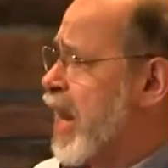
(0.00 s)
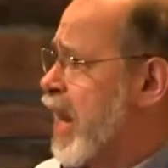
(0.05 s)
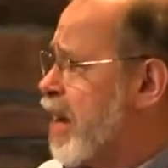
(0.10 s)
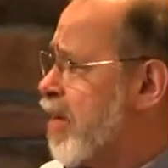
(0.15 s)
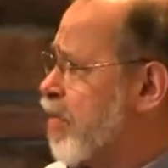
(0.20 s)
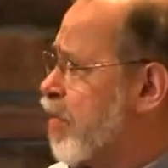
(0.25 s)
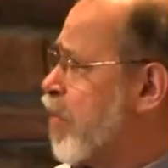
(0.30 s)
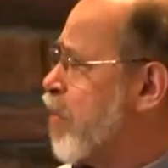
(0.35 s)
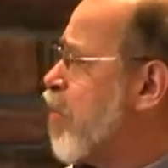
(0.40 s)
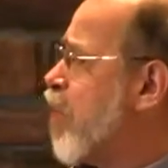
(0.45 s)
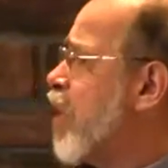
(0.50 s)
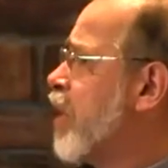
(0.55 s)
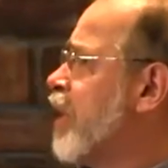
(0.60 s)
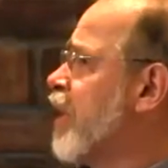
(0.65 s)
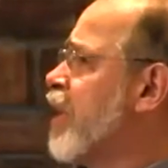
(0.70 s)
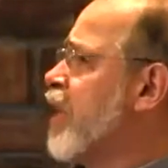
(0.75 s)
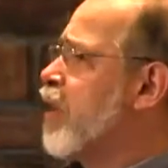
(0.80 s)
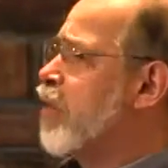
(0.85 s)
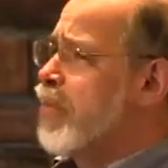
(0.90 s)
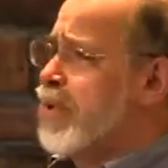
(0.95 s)
And if we walked
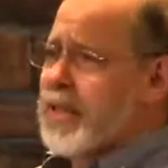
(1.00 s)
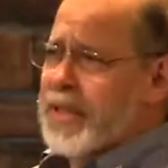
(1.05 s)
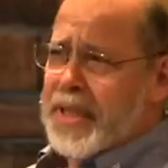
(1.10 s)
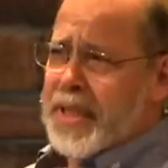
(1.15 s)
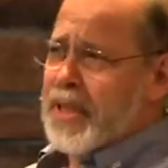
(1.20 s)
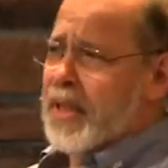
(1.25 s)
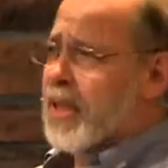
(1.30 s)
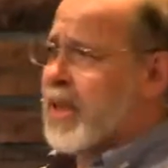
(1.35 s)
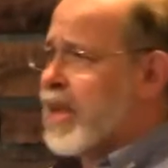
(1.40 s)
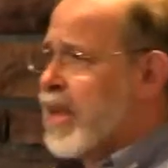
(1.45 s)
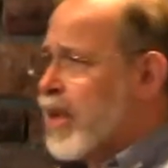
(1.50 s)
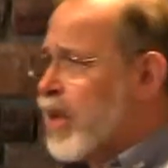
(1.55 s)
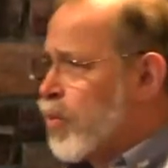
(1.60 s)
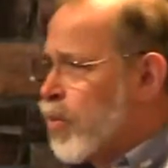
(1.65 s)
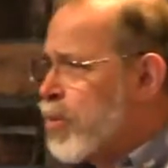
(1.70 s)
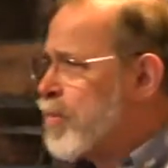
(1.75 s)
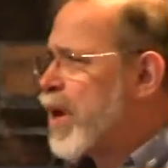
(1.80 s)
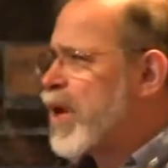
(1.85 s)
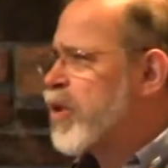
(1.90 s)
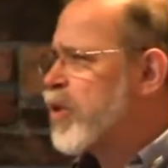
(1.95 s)
in there, we'd say,
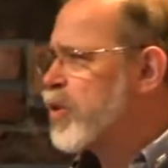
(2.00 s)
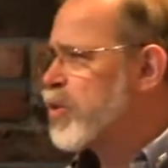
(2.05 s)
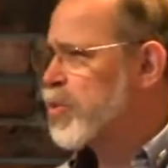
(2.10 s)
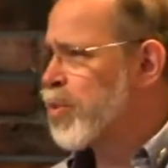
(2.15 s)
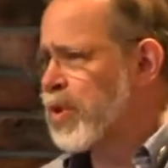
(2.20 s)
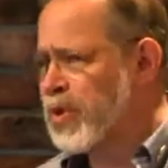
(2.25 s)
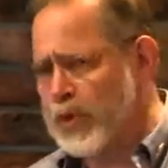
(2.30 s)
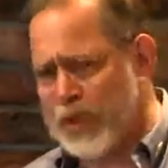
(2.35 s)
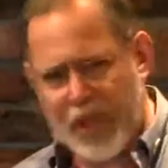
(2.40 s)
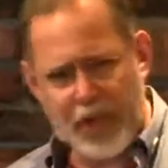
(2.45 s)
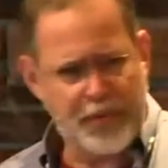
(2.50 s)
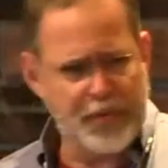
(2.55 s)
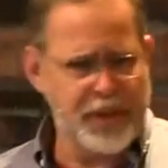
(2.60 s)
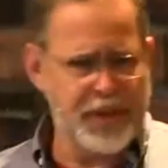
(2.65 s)
we might use words like,